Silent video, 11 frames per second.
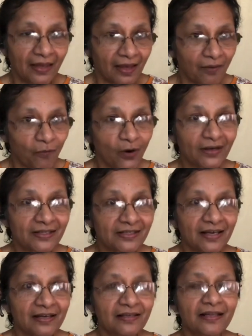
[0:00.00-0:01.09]
what is
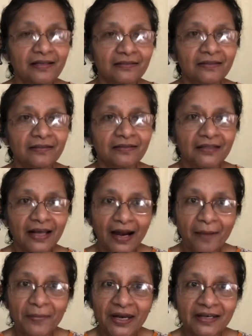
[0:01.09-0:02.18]
uh, the, the
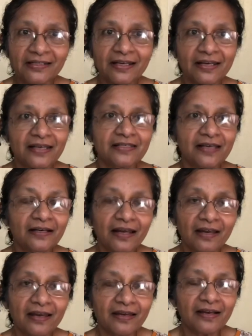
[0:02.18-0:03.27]
recommendation is a
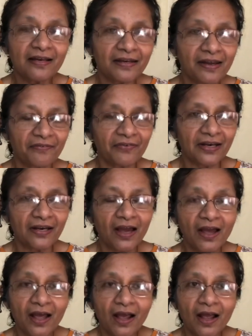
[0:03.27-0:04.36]
little different.
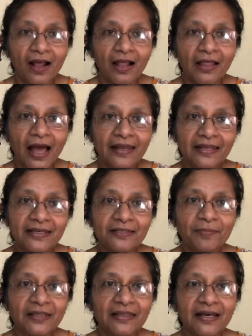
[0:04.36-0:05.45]
And this
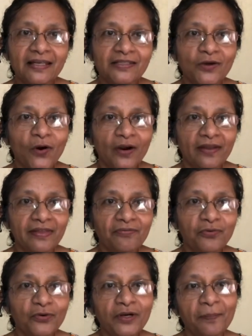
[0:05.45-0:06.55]
method is called the
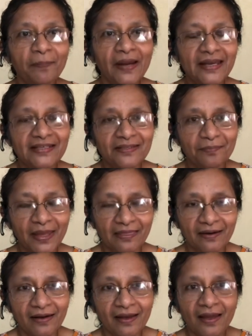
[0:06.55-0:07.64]
food plate
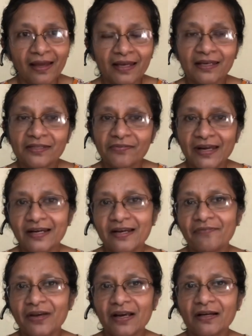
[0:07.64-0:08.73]
method. It is very
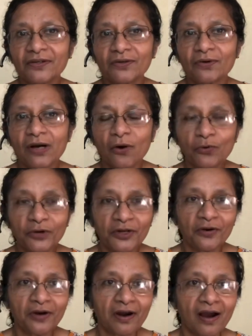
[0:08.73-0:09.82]
difficult to count
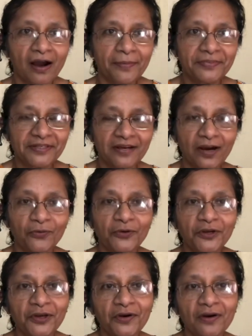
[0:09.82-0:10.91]
your carbs, count
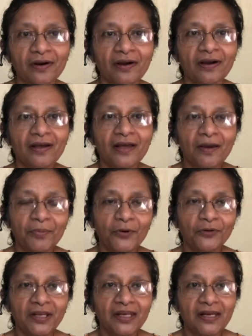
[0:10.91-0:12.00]
your uh,
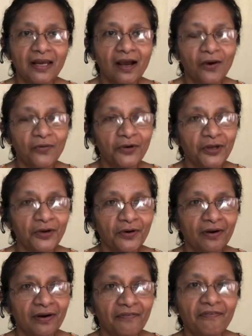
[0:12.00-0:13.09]
protein, count
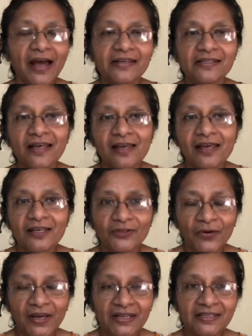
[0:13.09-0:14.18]
your fats. So
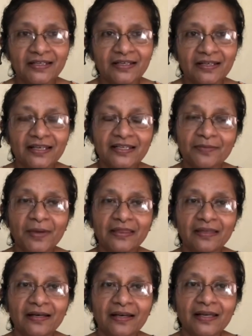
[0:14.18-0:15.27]
instead, this
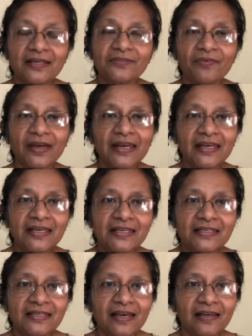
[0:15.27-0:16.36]
method is very
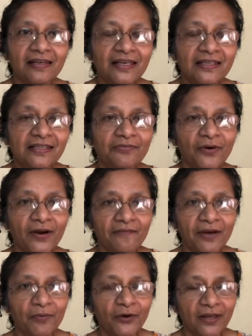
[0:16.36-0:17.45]
easy and easy for
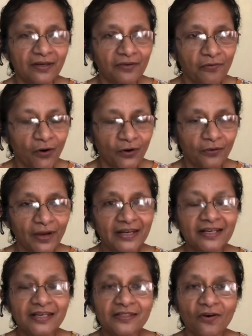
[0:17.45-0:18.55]
everybody to follow and it
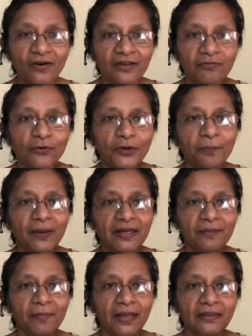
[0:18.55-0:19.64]
is called the food plate
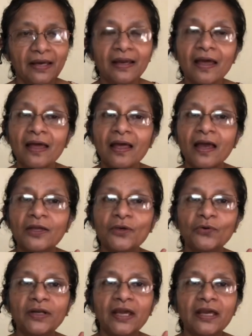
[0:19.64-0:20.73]
method. You
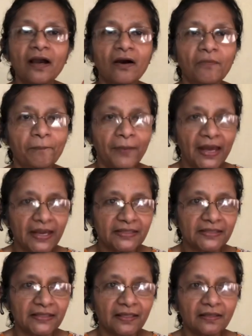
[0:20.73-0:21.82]
take a plate
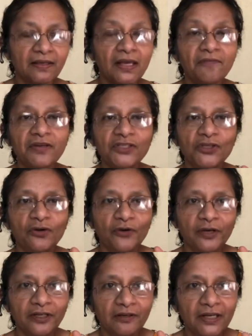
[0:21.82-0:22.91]
in which you're going
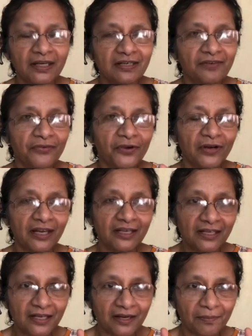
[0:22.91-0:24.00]
to eat. If you're
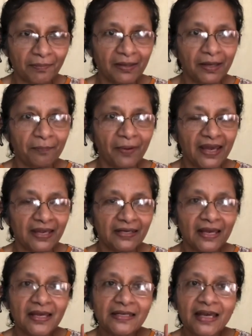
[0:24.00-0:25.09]
eating in a big plate,
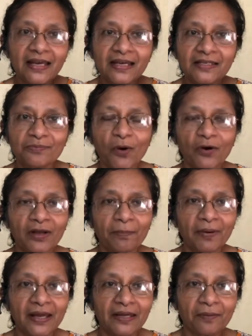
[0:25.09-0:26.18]
take a smaller
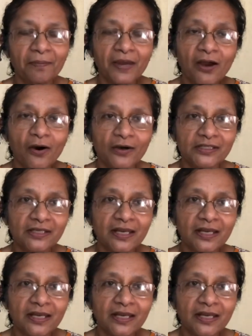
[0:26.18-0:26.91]
plate because